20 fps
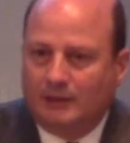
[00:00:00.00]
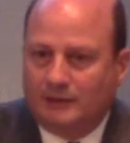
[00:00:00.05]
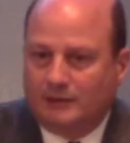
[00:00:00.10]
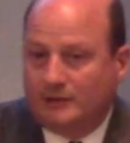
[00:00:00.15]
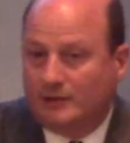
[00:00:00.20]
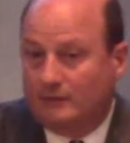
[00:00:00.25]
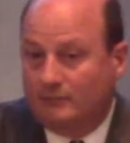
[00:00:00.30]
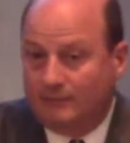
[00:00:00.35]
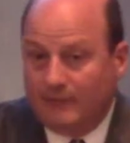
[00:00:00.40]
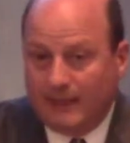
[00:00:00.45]

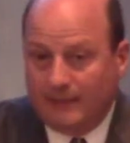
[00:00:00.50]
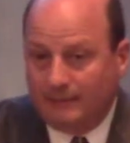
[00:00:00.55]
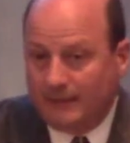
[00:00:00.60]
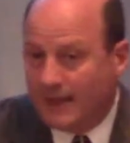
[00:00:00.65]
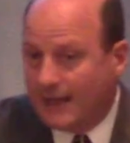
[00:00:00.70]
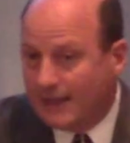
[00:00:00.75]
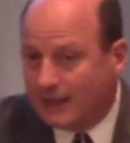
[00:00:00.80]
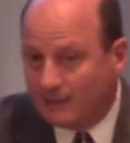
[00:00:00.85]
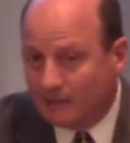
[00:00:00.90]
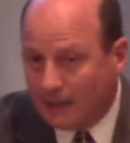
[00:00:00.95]
some
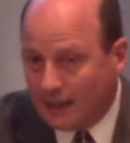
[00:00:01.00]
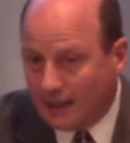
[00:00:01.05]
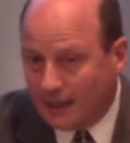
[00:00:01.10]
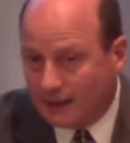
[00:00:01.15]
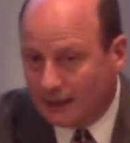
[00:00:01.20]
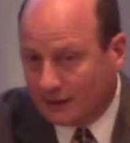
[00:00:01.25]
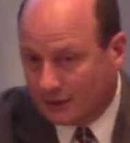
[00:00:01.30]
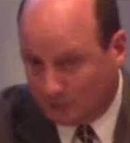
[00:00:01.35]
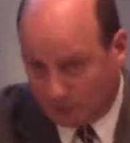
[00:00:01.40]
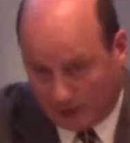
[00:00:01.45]
maybe
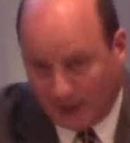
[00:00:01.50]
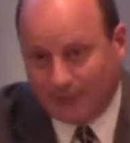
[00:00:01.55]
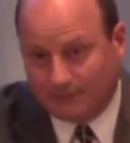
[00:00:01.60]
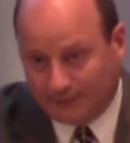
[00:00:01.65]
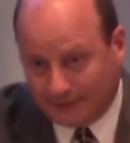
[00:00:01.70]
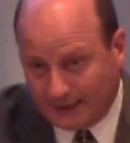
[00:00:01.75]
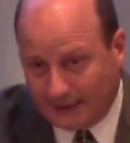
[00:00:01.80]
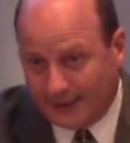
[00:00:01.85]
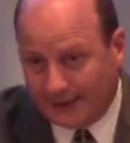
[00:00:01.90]
antibiotics, probably